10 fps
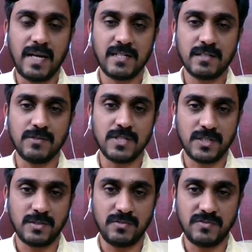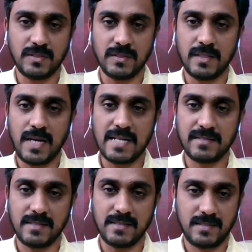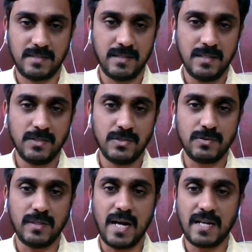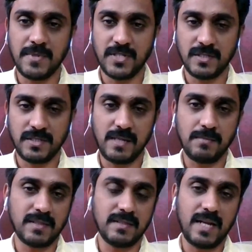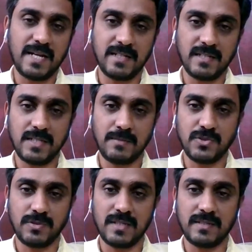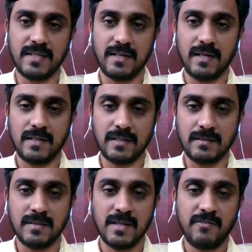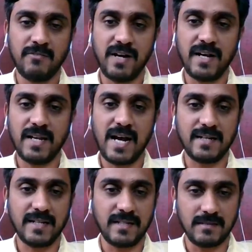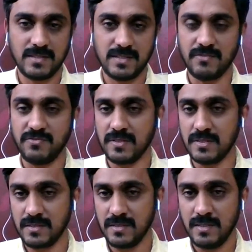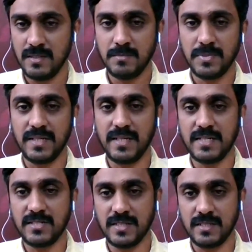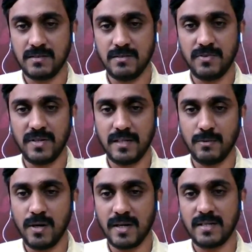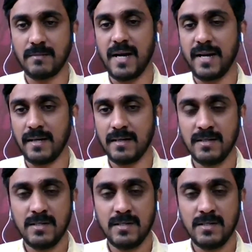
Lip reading: lighter version of the assets to the animation team and the lighting team so that their file handling stuff is pretty easier when they work in Maya.